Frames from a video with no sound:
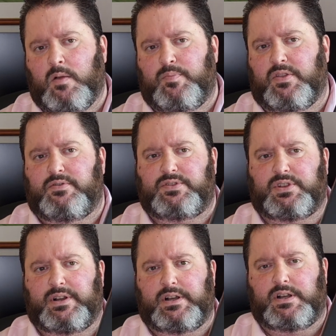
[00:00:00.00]
but there is
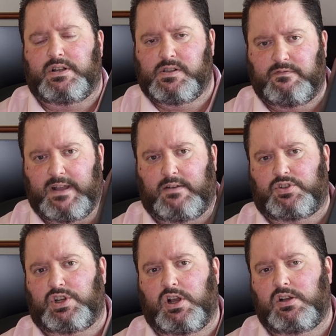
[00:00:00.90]
a
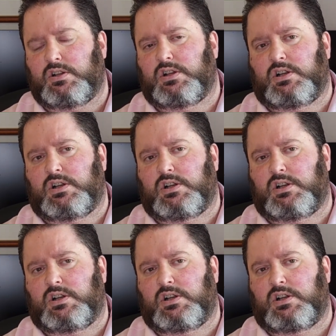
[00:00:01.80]
voucher